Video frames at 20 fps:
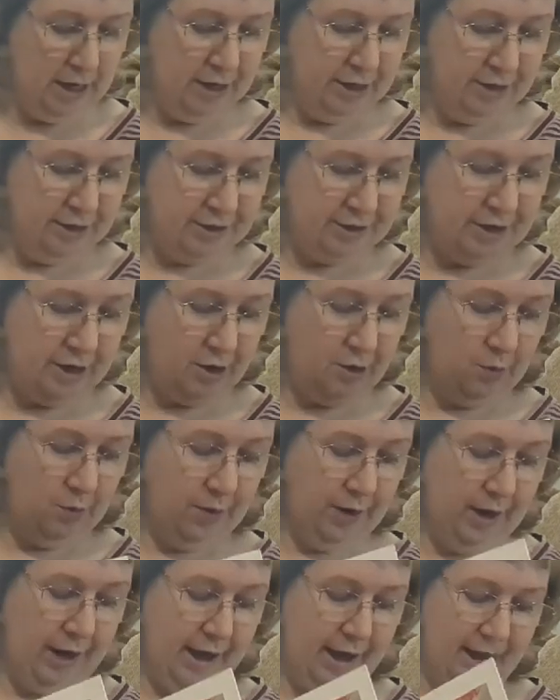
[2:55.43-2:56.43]
So
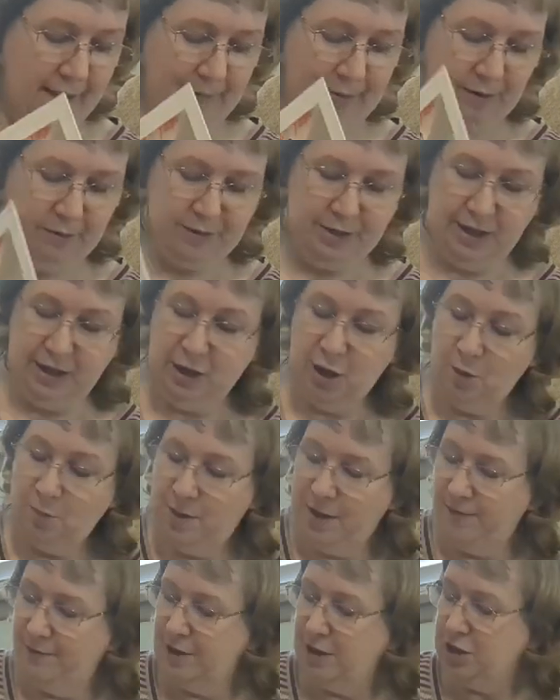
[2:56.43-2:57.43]
it was a little
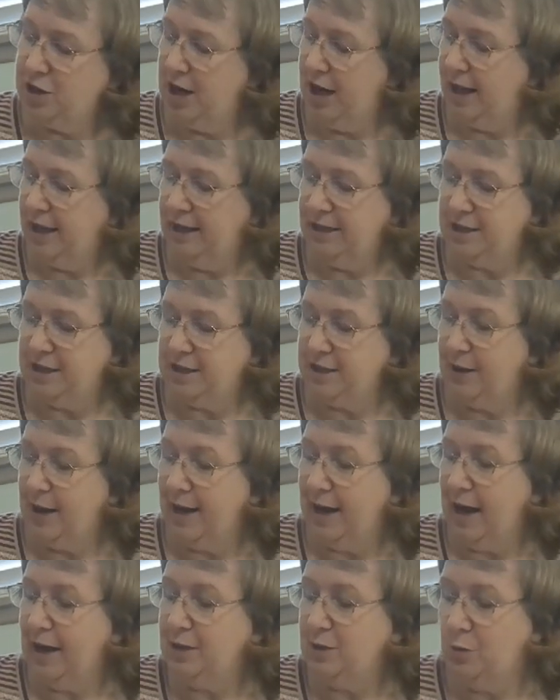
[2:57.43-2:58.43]
bit of a challenge as I
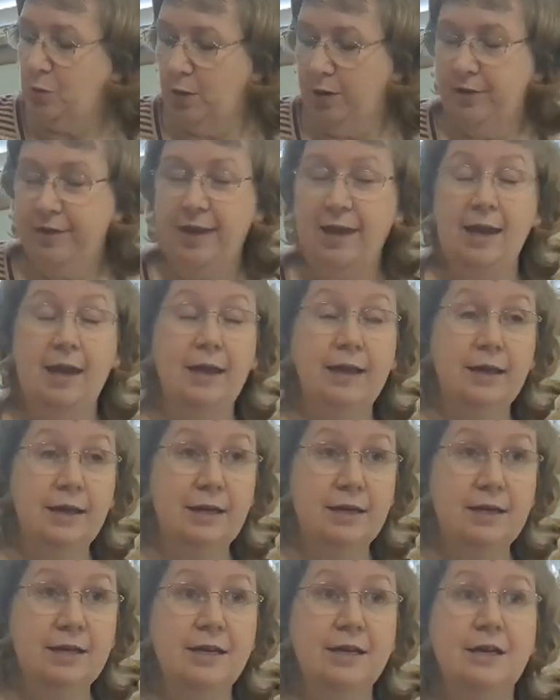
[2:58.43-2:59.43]
got toward the
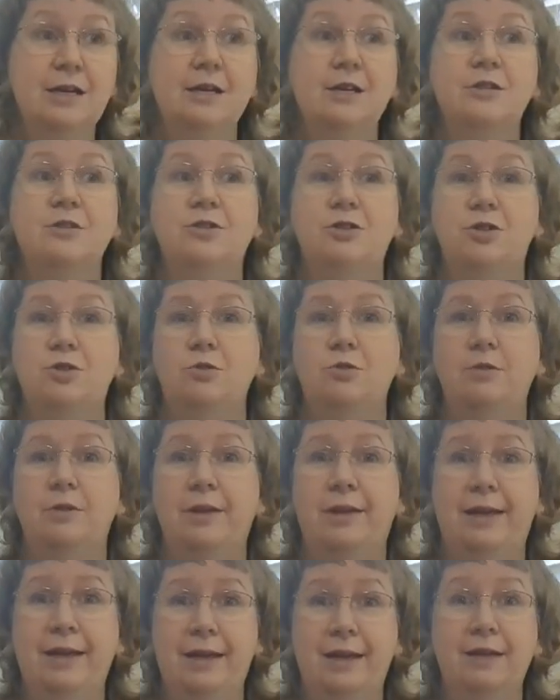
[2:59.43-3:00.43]
end to
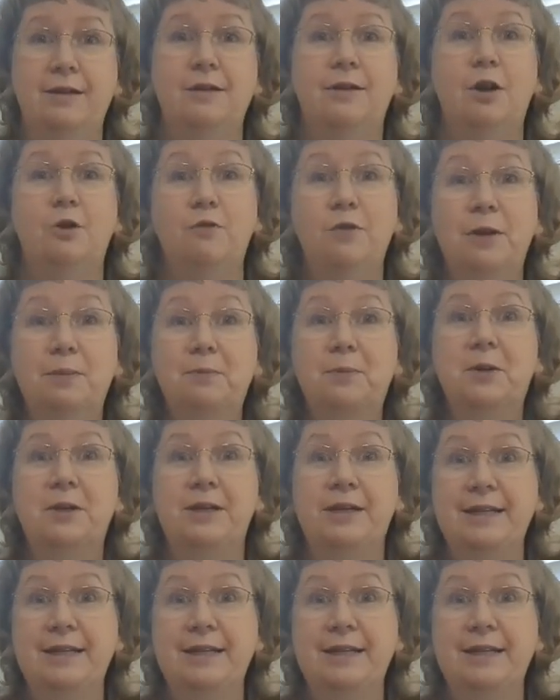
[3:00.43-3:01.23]
get November and